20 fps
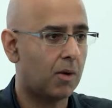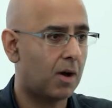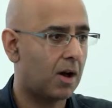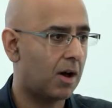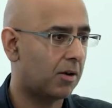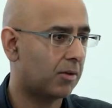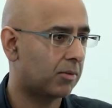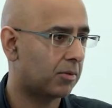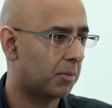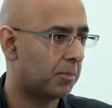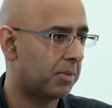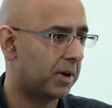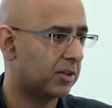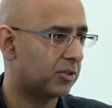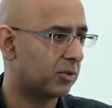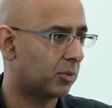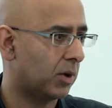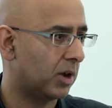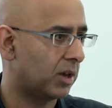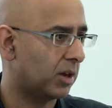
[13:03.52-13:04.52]
are compared
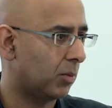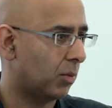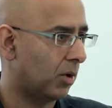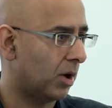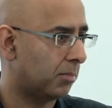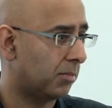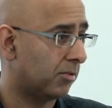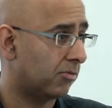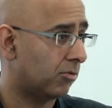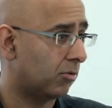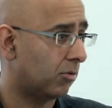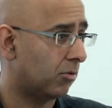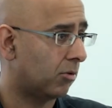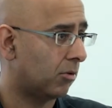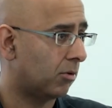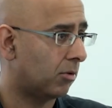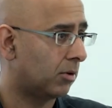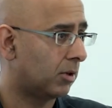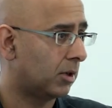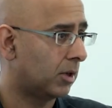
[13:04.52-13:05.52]
to where you were
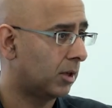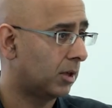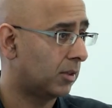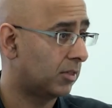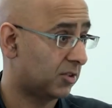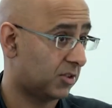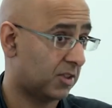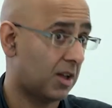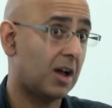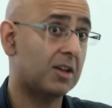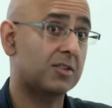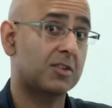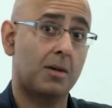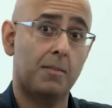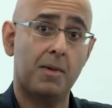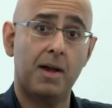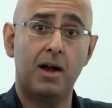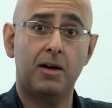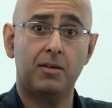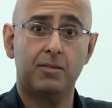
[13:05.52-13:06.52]
before, the stars
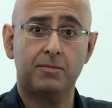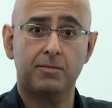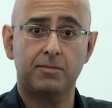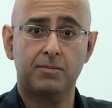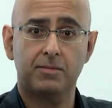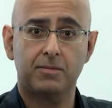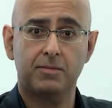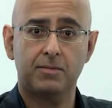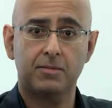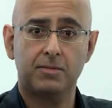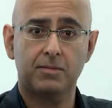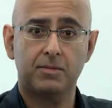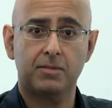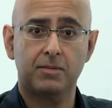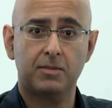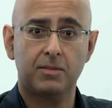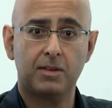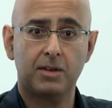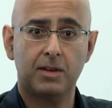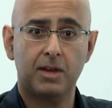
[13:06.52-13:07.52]
come out.
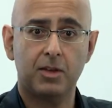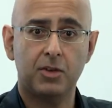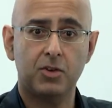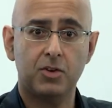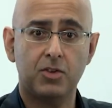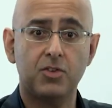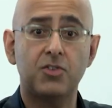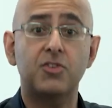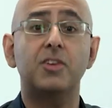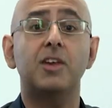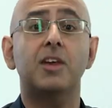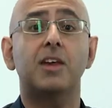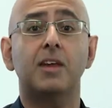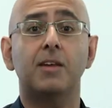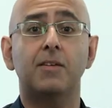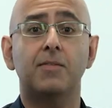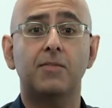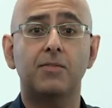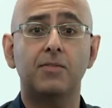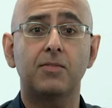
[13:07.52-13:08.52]
And you can see
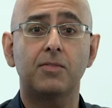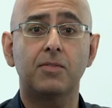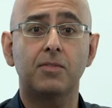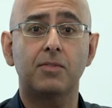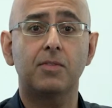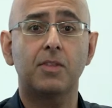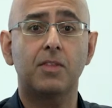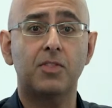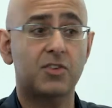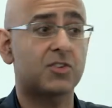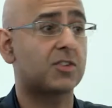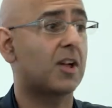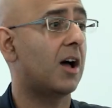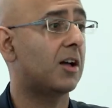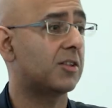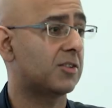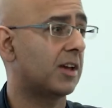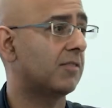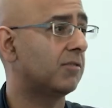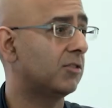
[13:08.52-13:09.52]
that the
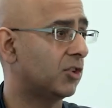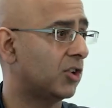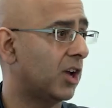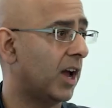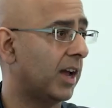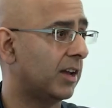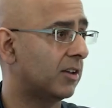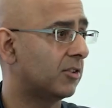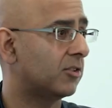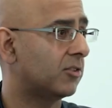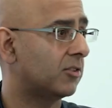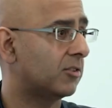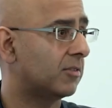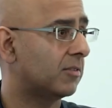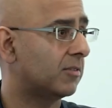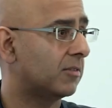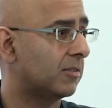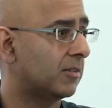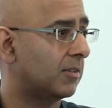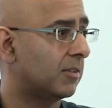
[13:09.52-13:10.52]
stars haven't changed.
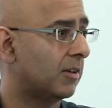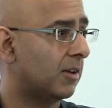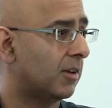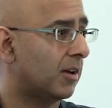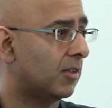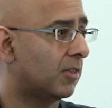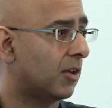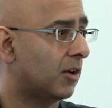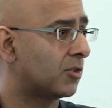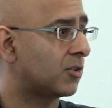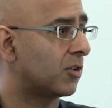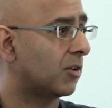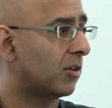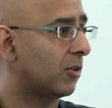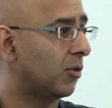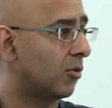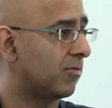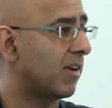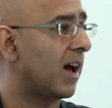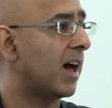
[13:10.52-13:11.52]
And those are
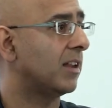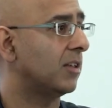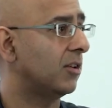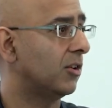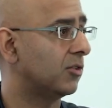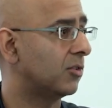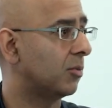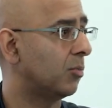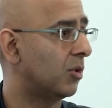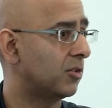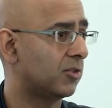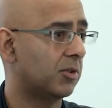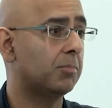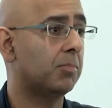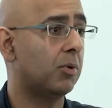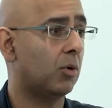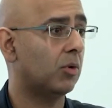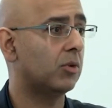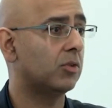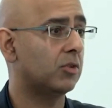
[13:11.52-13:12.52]
your values and what's
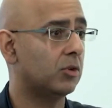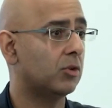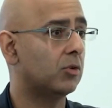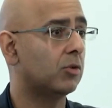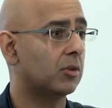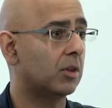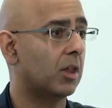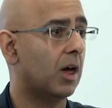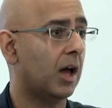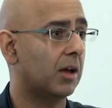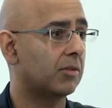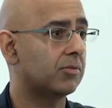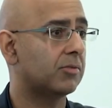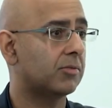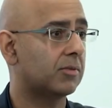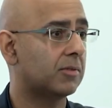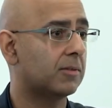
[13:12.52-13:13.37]
important in your life,